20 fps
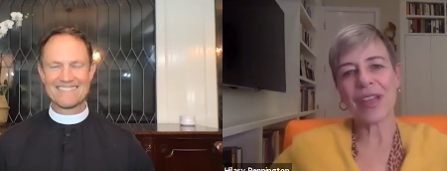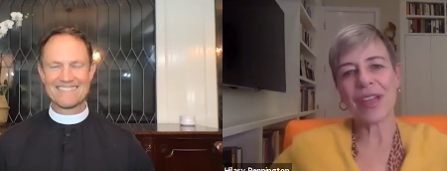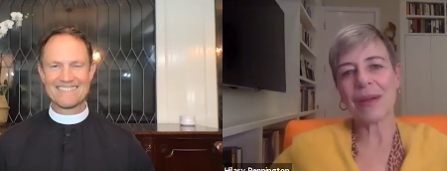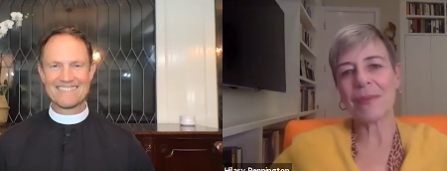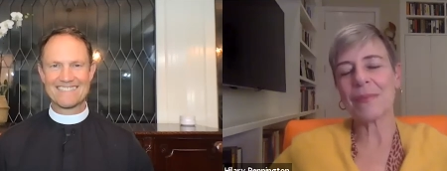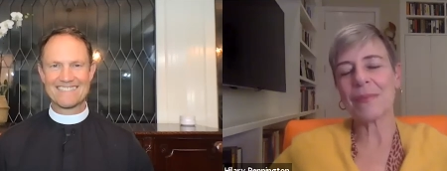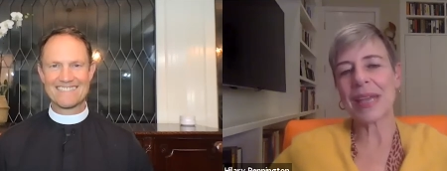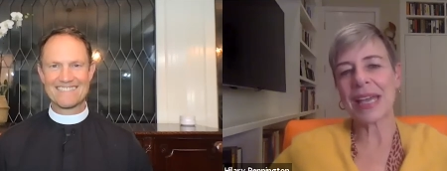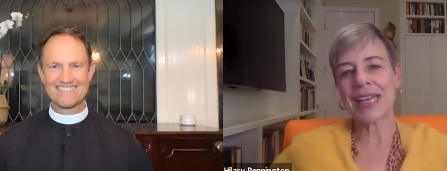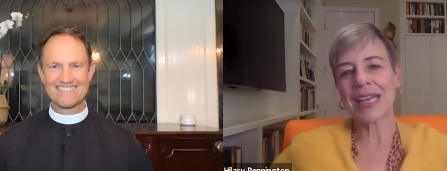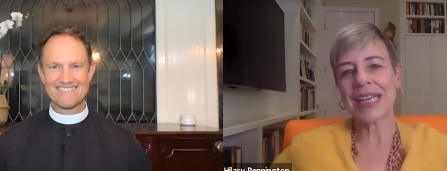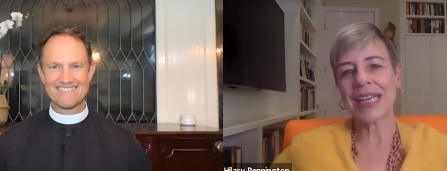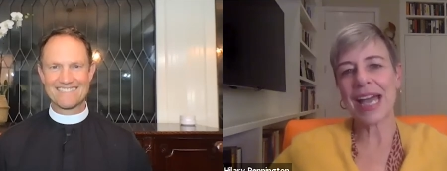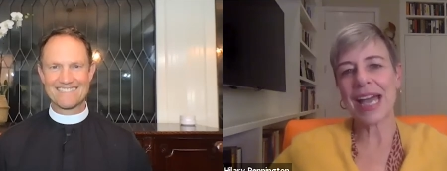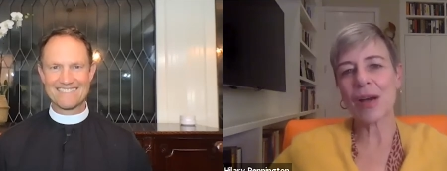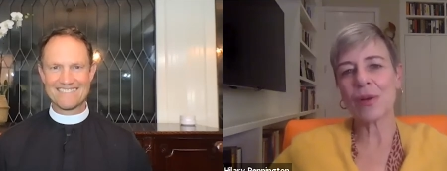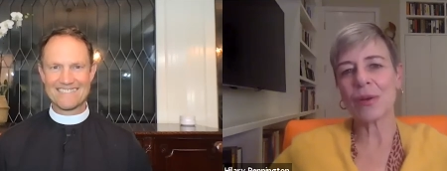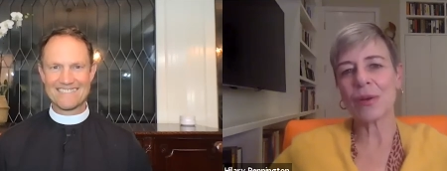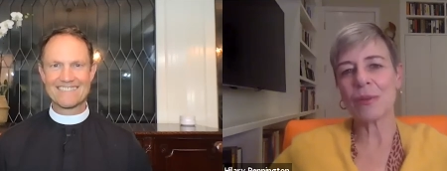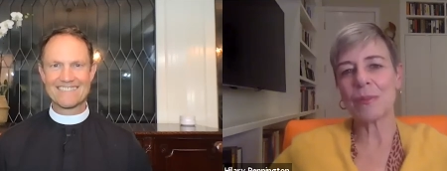Speaker 1: them and
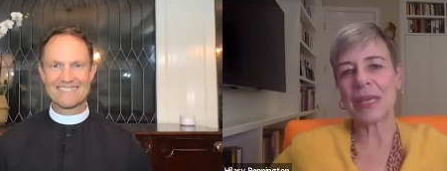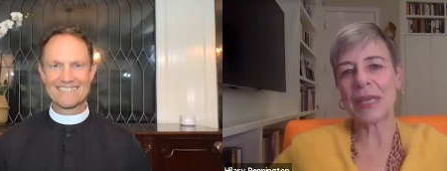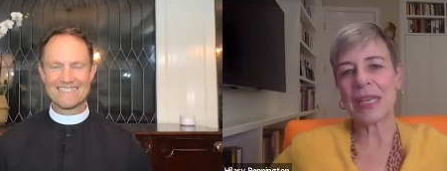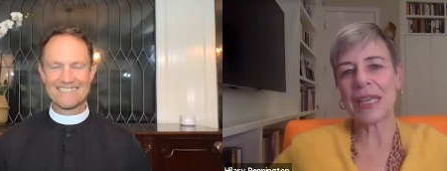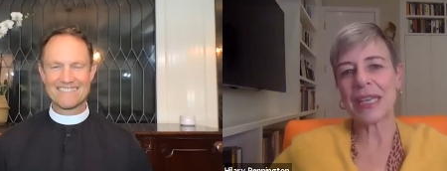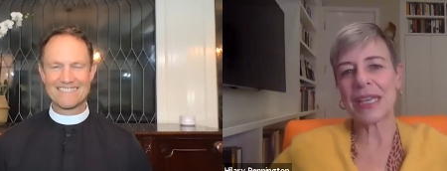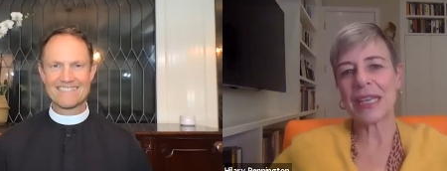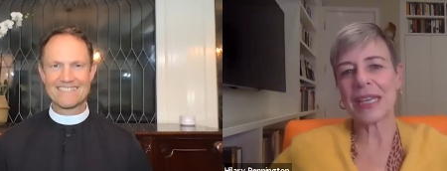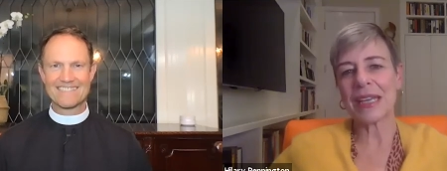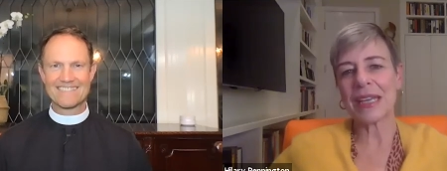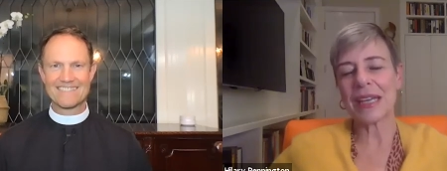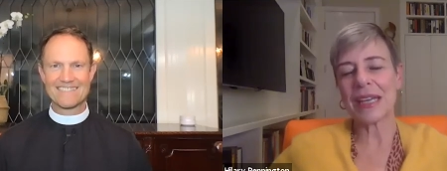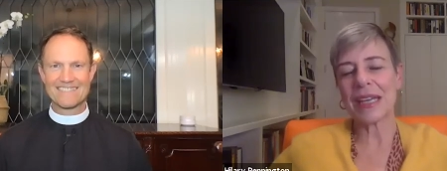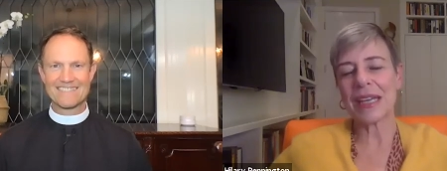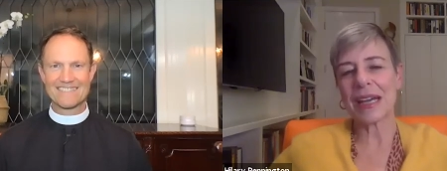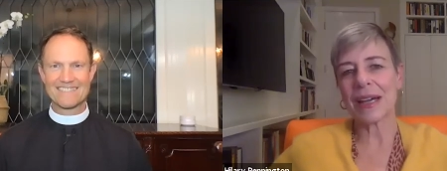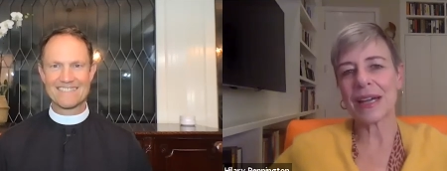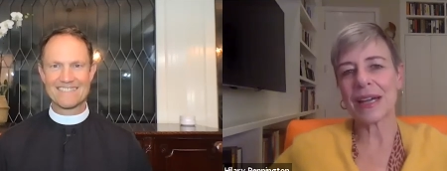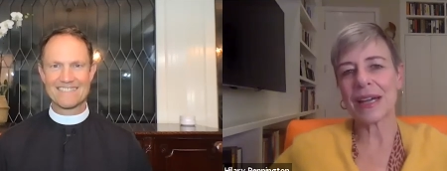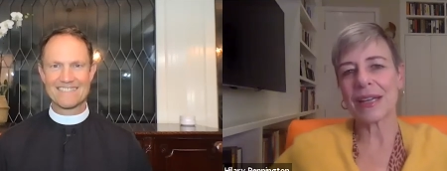how to be
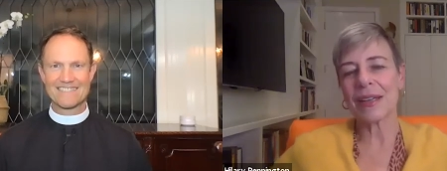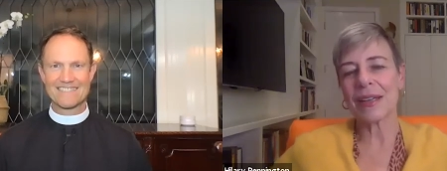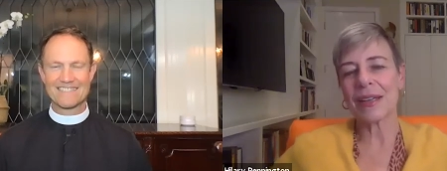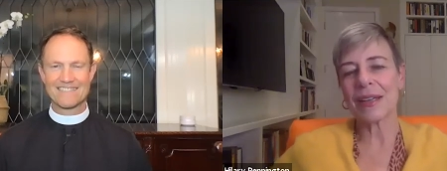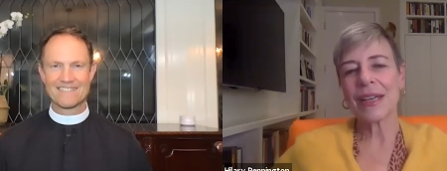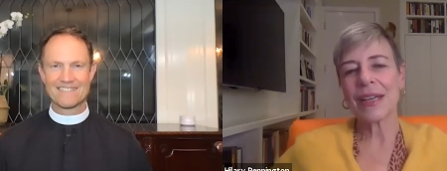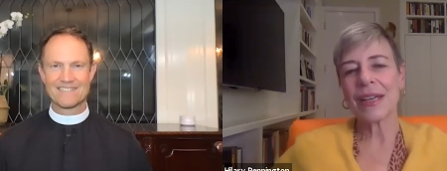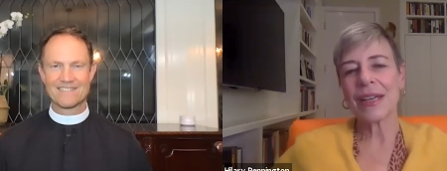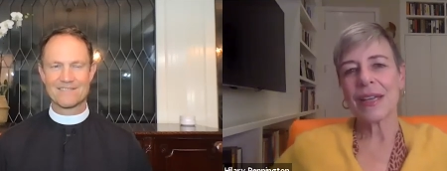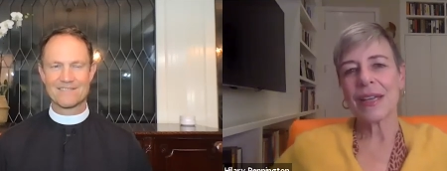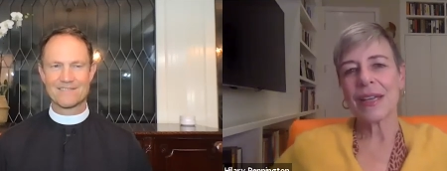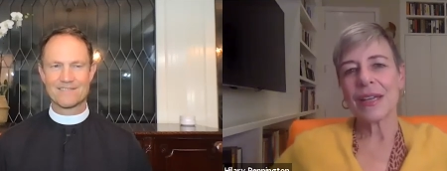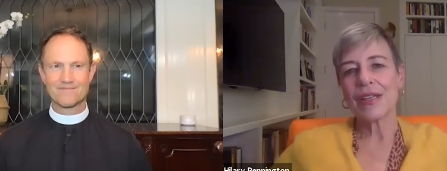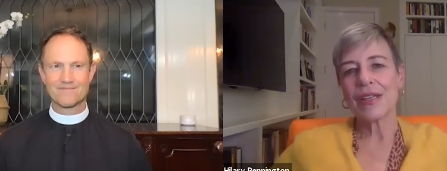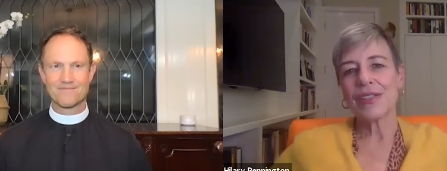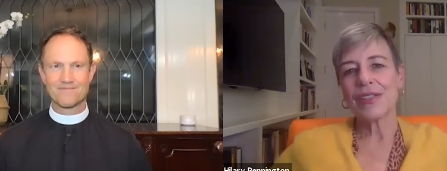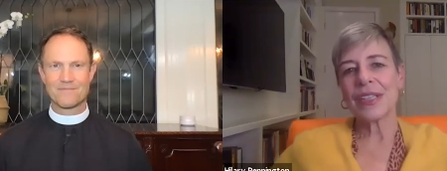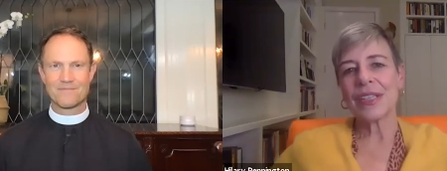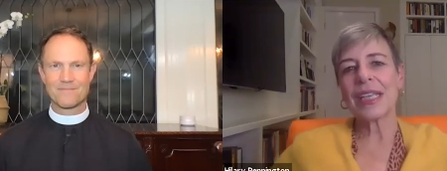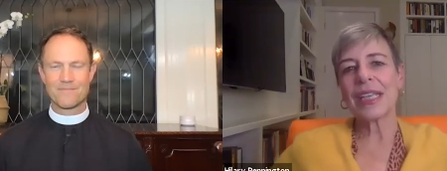uh,
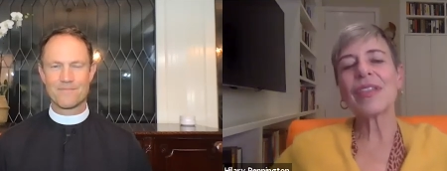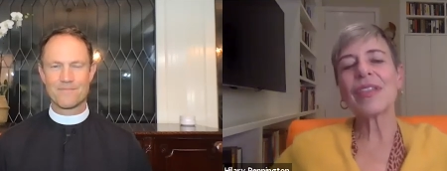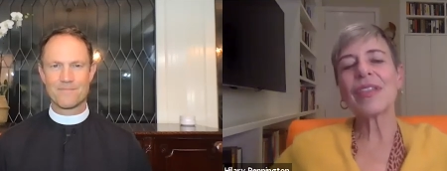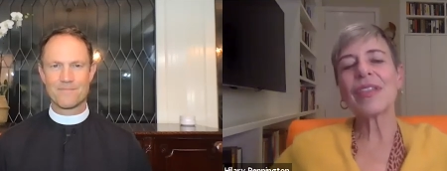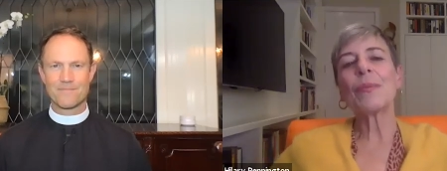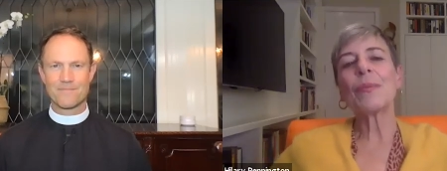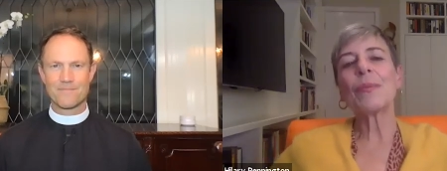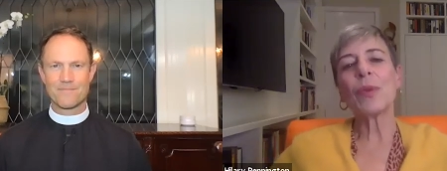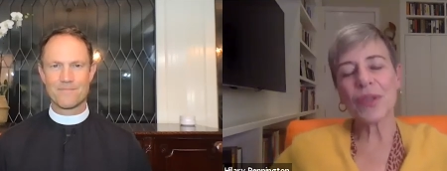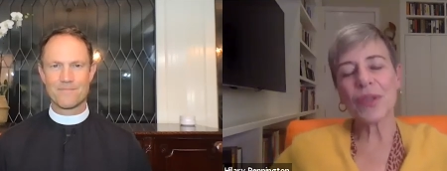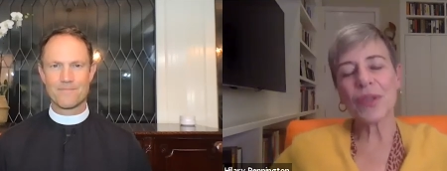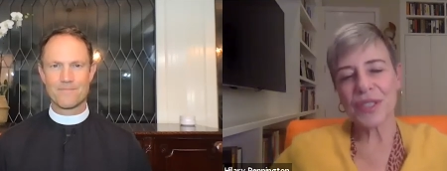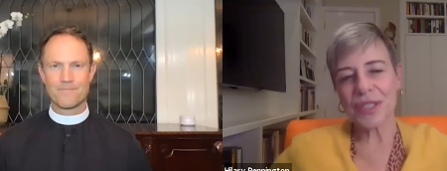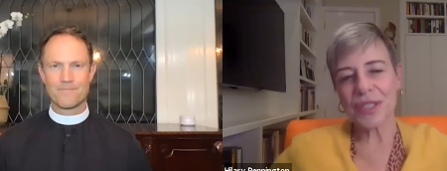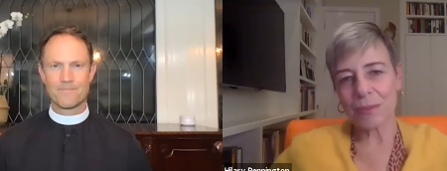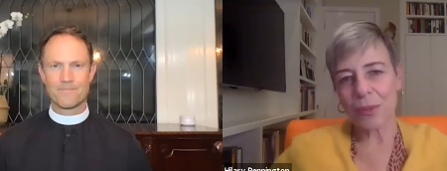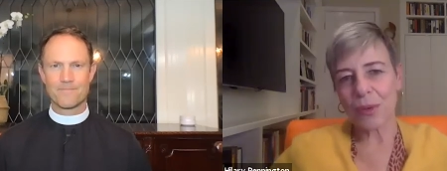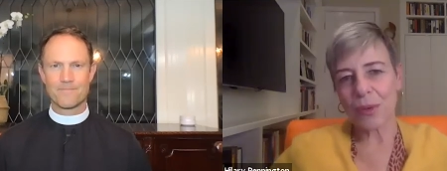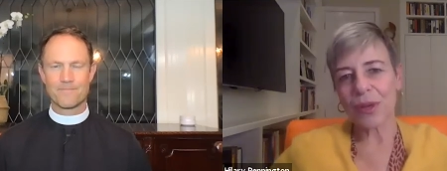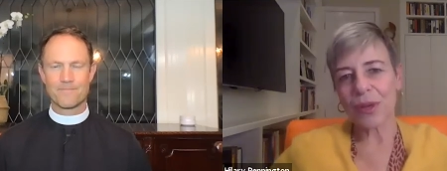to give them real
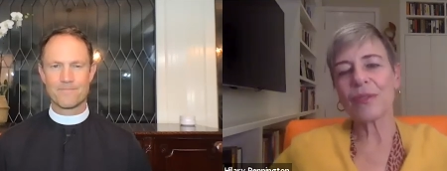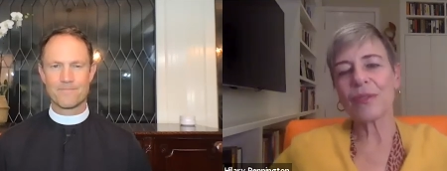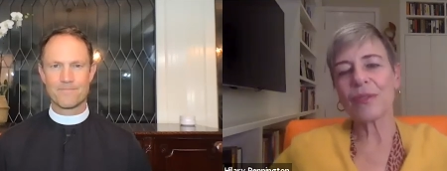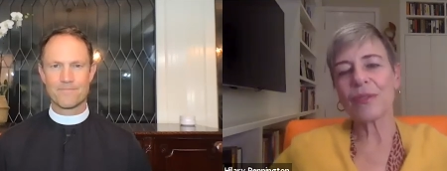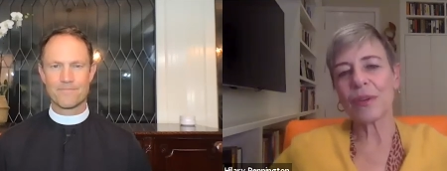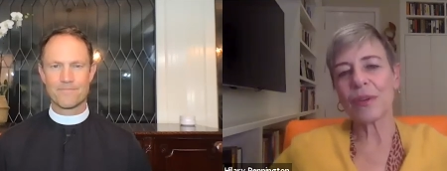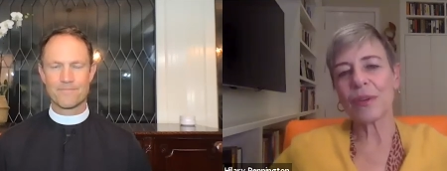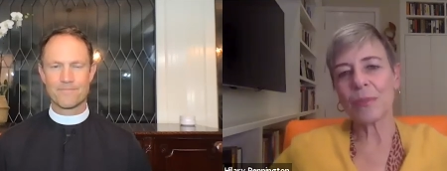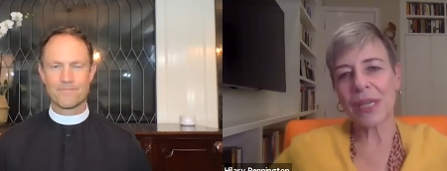support for